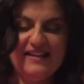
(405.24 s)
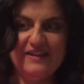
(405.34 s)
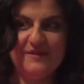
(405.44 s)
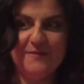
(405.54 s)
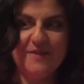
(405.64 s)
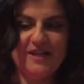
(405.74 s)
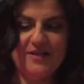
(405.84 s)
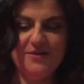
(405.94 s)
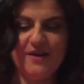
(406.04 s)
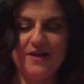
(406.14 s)
There's my
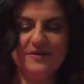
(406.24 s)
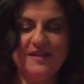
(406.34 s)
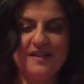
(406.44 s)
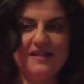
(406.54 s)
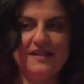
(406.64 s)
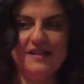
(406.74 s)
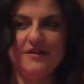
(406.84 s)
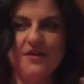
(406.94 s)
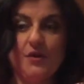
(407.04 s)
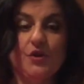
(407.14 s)
2 ounces.
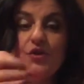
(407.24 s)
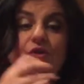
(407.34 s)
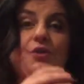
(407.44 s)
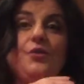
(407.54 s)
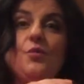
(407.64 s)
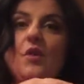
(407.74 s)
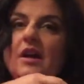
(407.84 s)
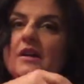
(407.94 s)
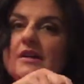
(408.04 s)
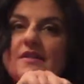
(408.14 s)
So it's 2 to
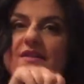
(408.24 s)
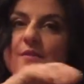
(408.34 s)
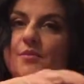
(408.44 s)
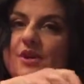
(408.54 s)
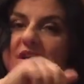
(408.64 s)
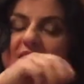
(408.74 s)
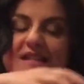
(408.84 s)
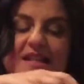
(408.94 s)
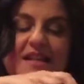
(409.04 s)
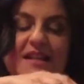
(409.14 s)
1. It's super
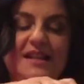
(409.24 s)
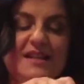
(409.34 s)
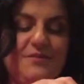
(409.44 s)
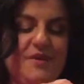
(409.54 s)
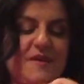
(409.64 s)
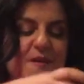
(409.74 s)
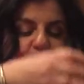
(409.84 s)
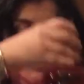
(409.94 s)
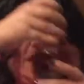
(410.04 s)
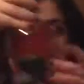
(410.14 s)
easy, this
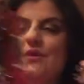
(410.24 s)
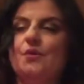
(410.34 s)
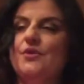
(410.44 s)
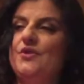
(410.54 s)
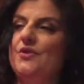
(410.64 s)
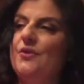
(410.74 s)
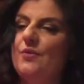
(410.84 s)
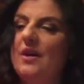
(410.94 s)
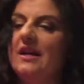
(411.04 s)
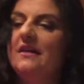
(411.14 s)
recipe. So 2 to
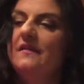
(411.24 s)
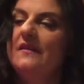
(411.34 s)
1.